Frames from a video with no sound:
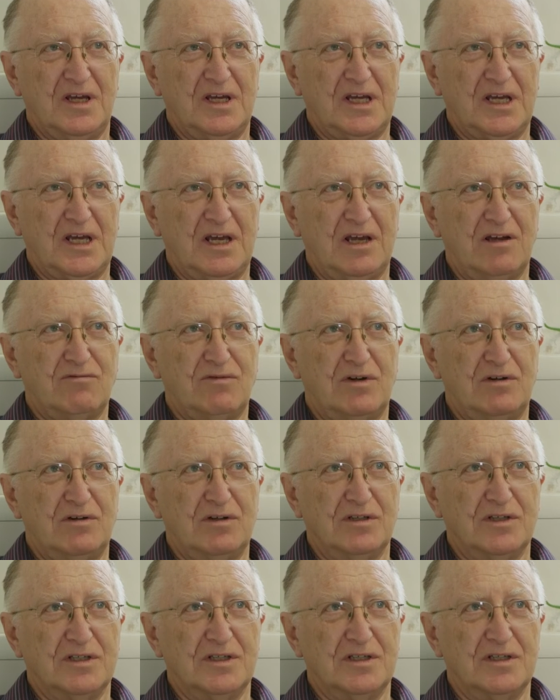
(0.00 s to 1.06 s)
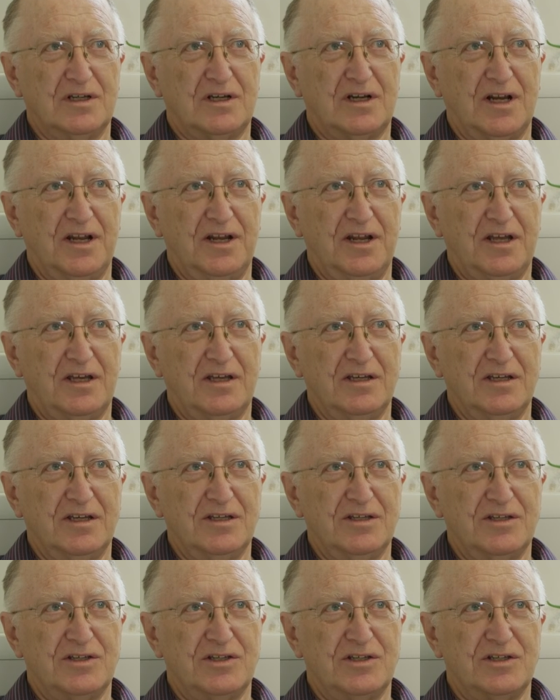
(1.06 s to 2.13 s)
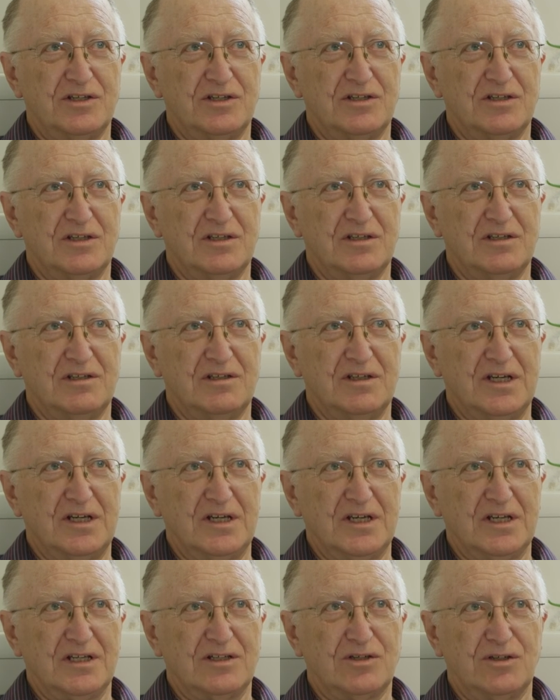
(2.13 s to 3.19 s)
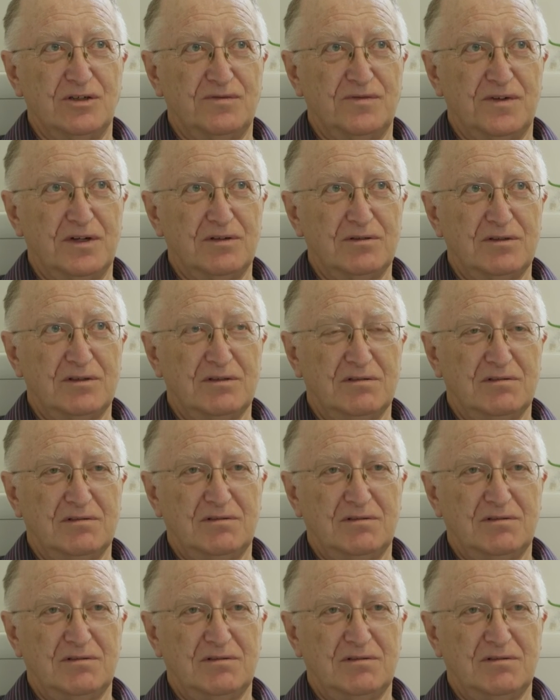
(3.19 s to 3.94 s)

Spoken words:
Our role at the clinic is twofold.